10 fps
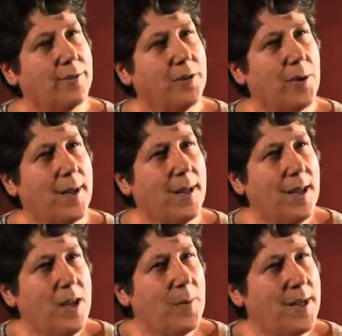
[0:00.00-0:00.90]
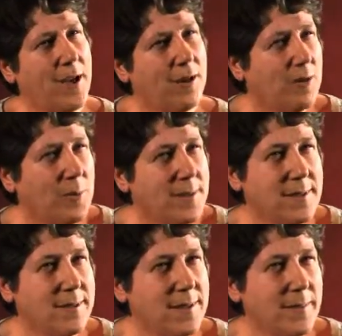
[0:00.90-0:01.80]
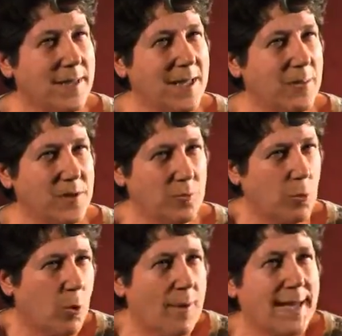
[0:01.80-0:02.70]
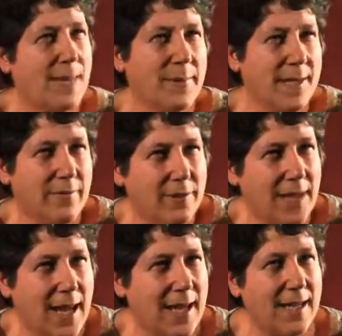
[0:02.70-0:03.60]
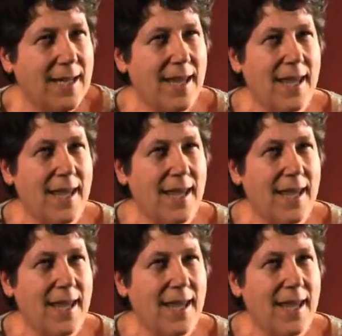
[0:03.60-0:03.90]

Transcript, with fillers: You know, my hunger wasn't something that was roaring at me every day,